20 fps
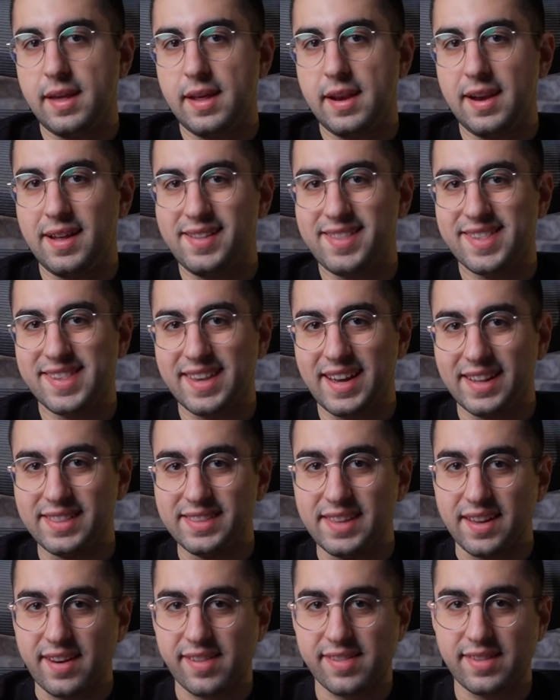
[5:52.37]
let's
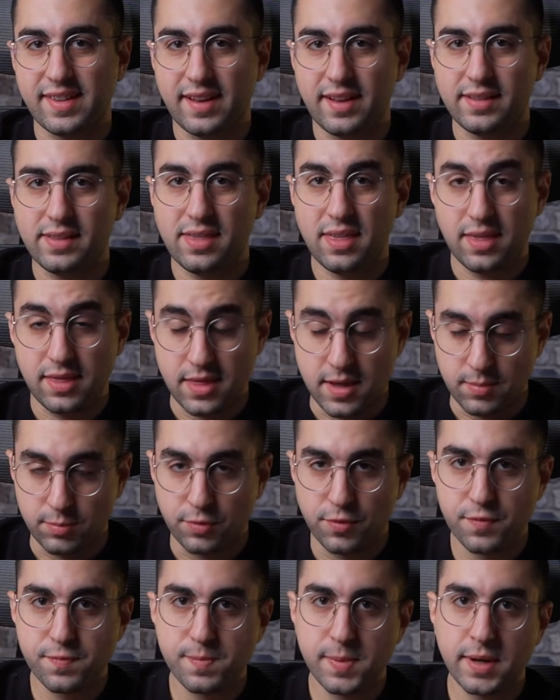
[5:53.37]
understand the
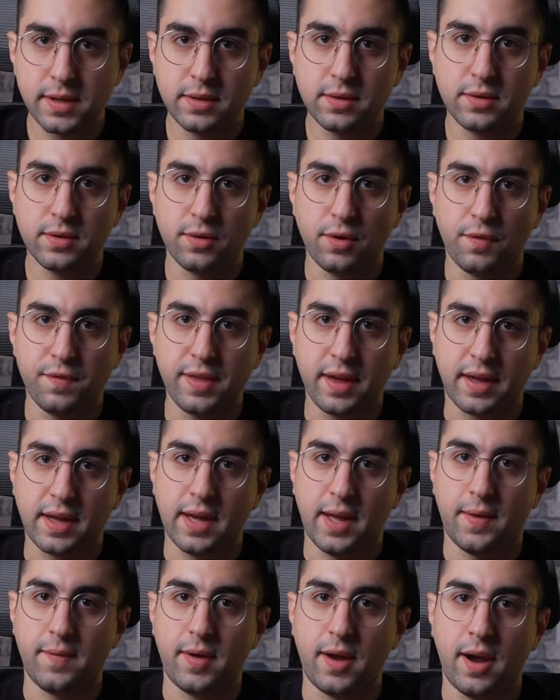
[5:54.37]
movement of the
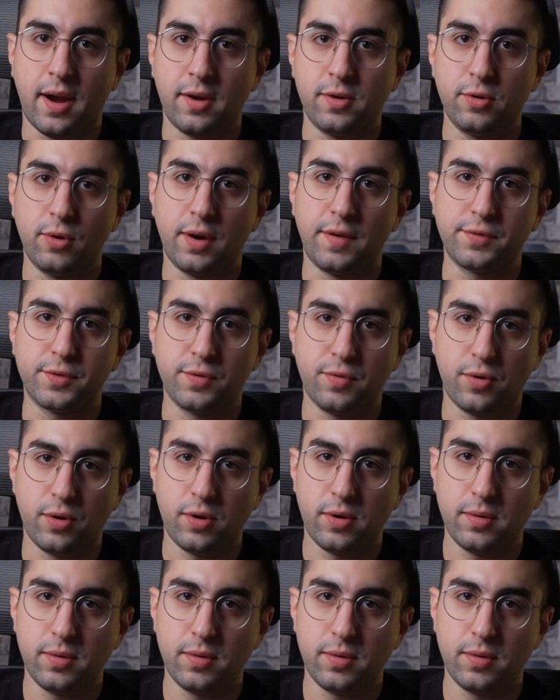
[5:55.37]
camera you have to follow.